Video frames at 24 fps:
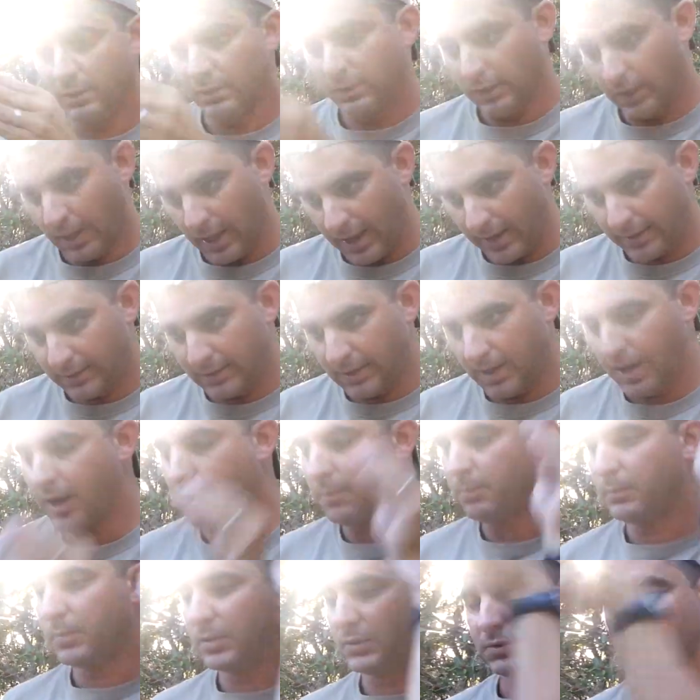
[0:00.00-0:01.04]
Lined
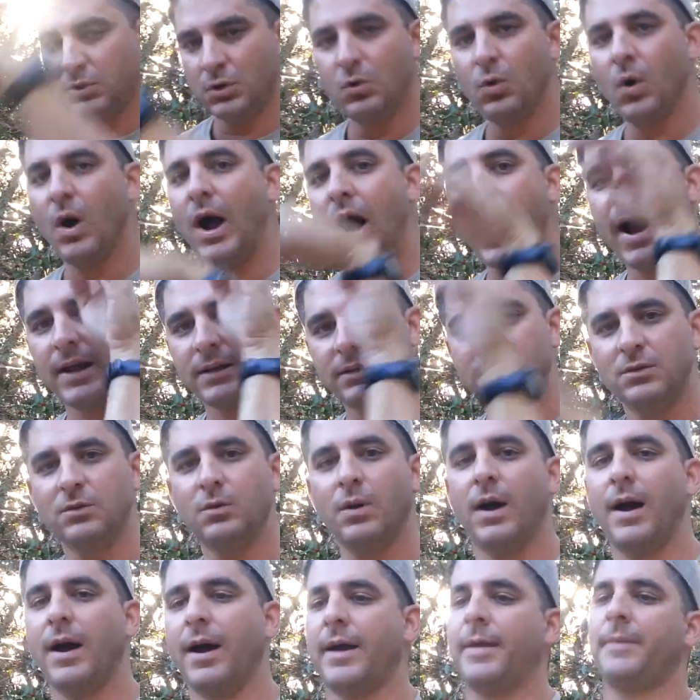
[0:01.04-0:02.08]
up, but too high, too
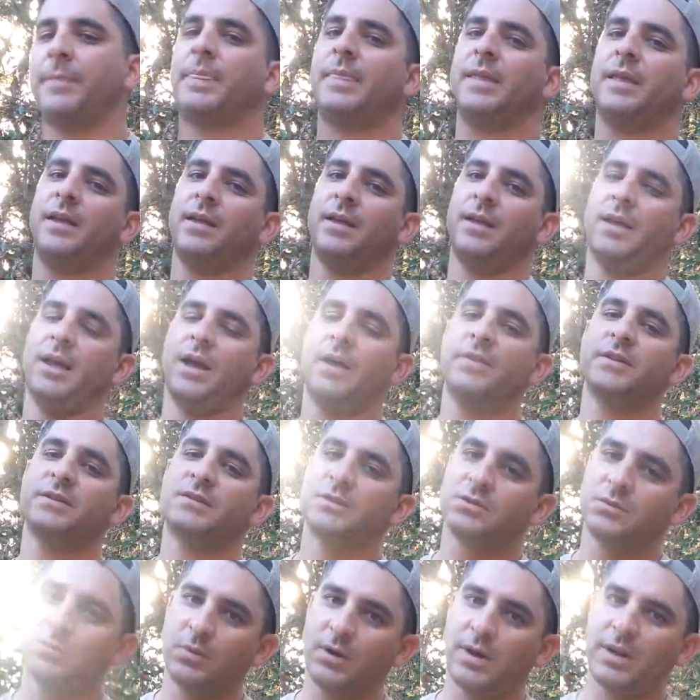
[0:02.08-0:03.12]
high. And this
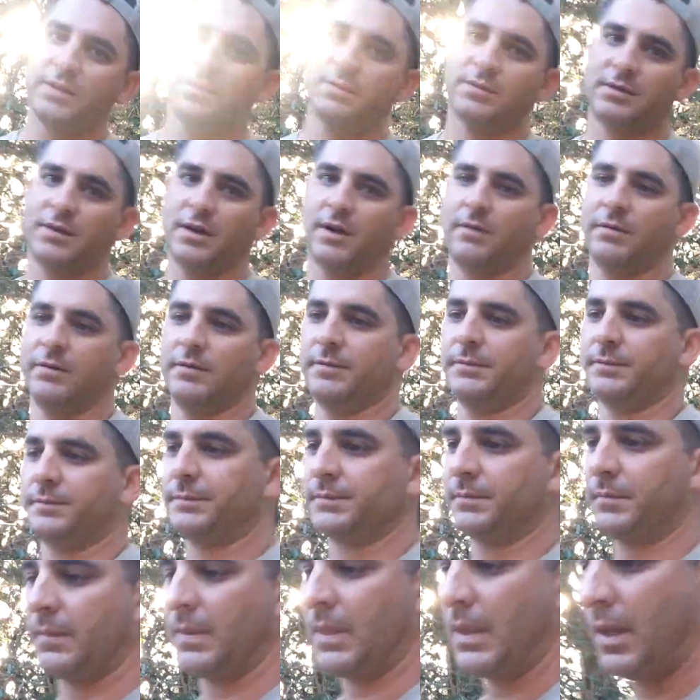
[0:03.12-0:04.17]
is what I discovered.
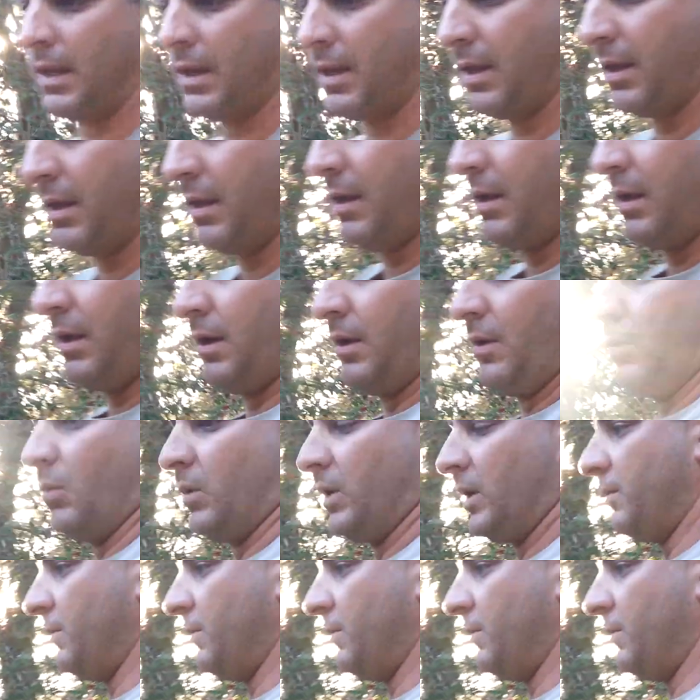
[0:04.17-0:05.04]
When